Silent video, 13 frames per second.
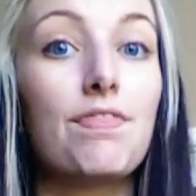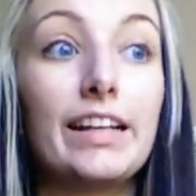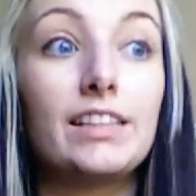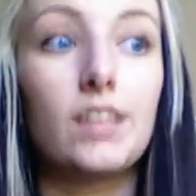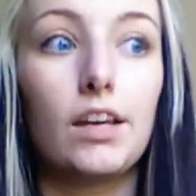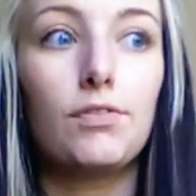
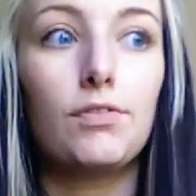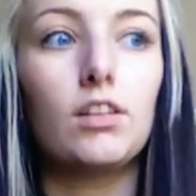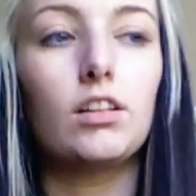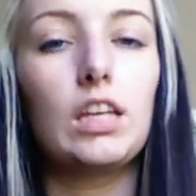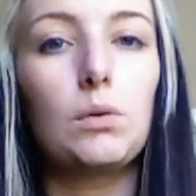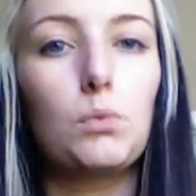they
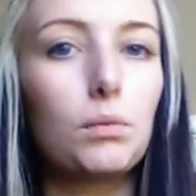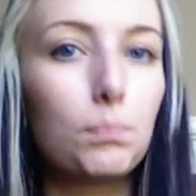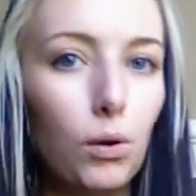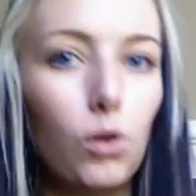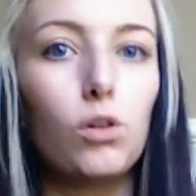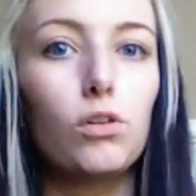definitely
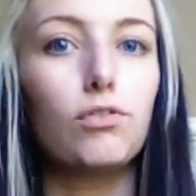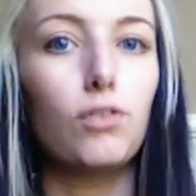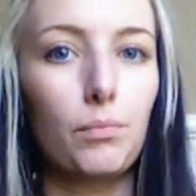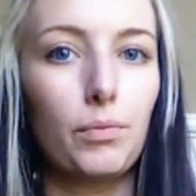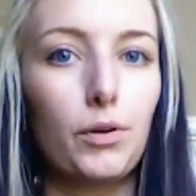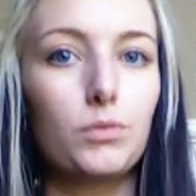would pull
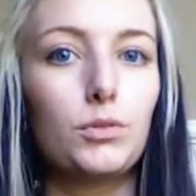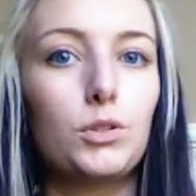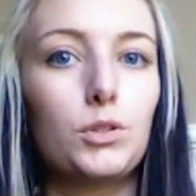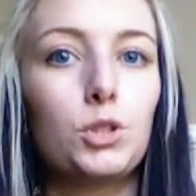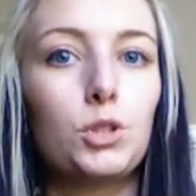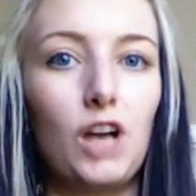from
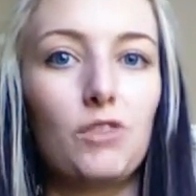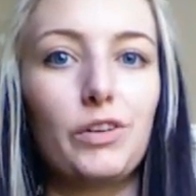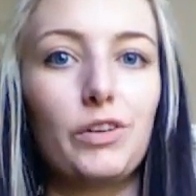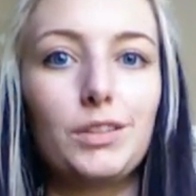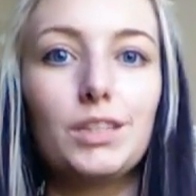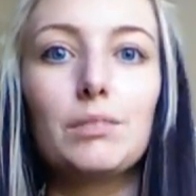those
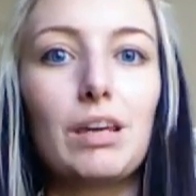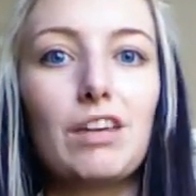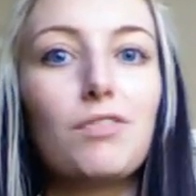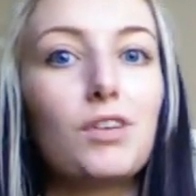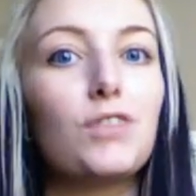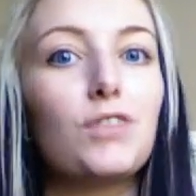genres to make
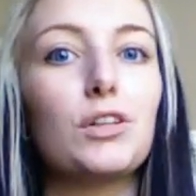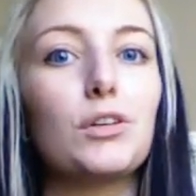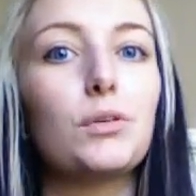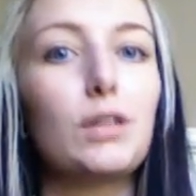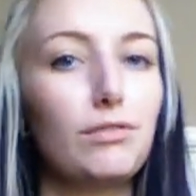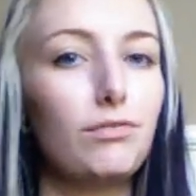fun of
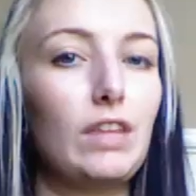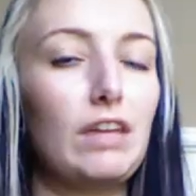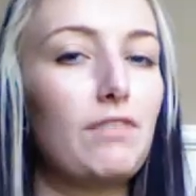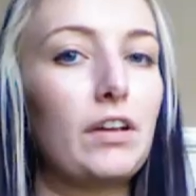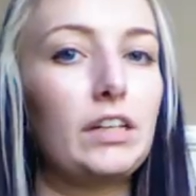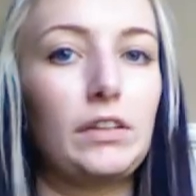you if they
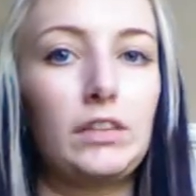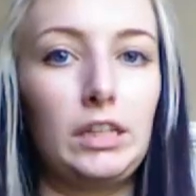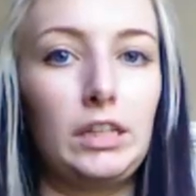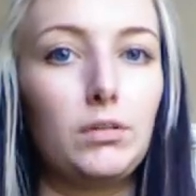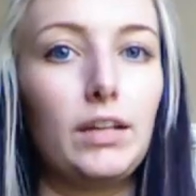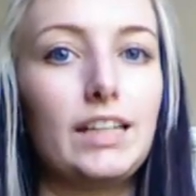found out
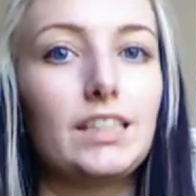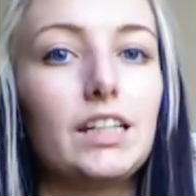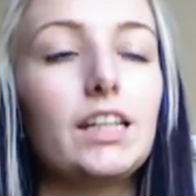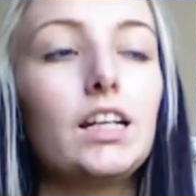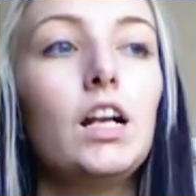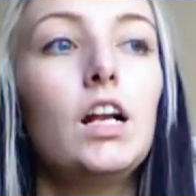that you liked
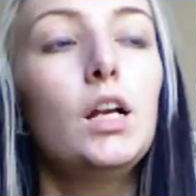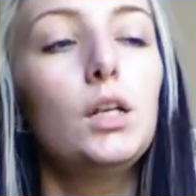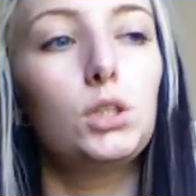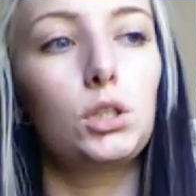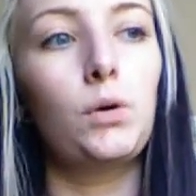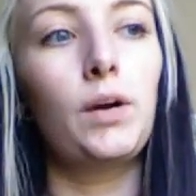it.
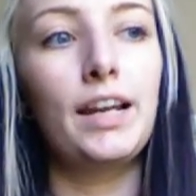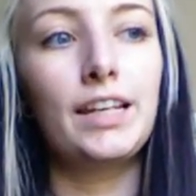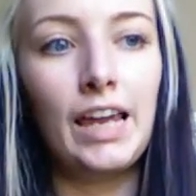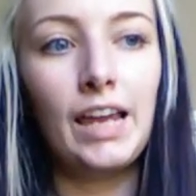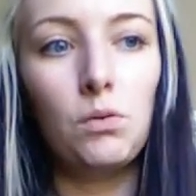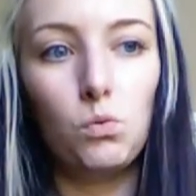So I
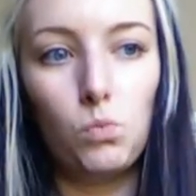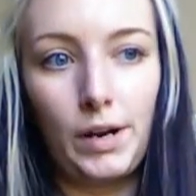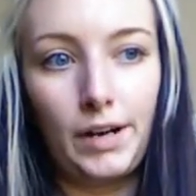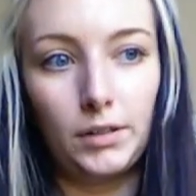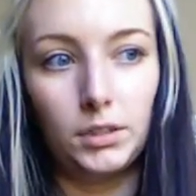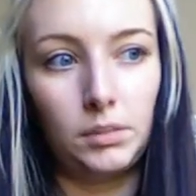get
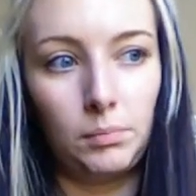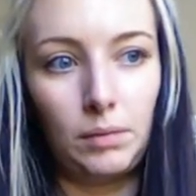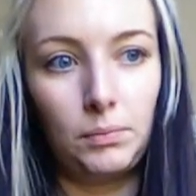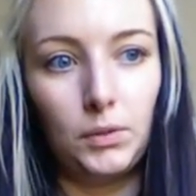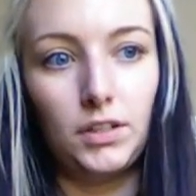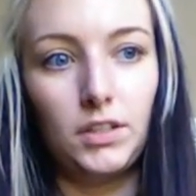where some
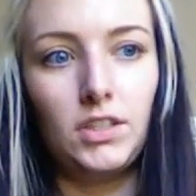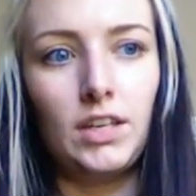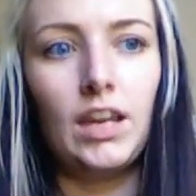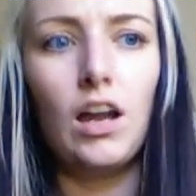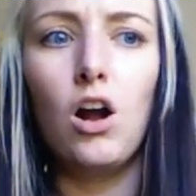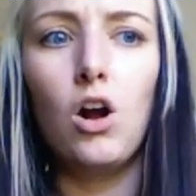people could
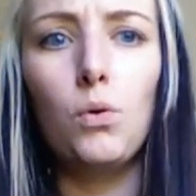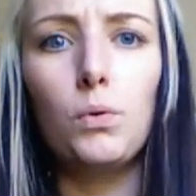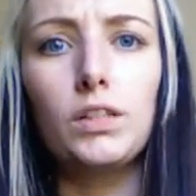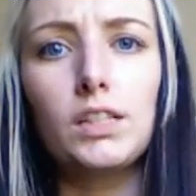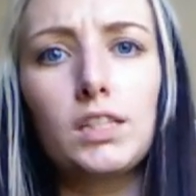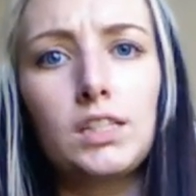say, oh,
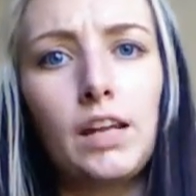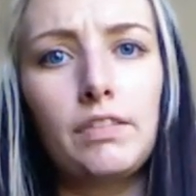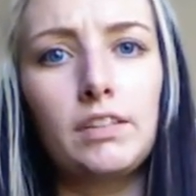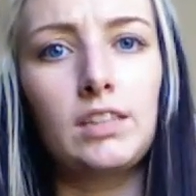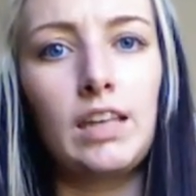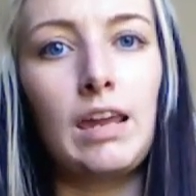well, it's not
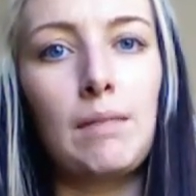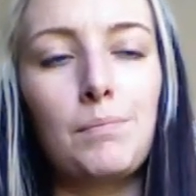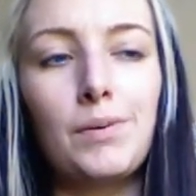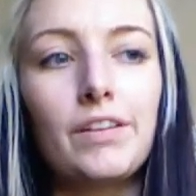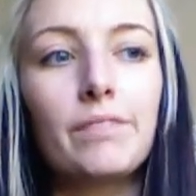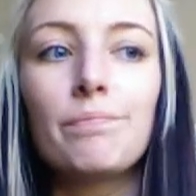the same,
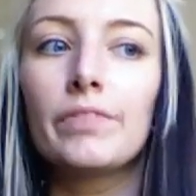but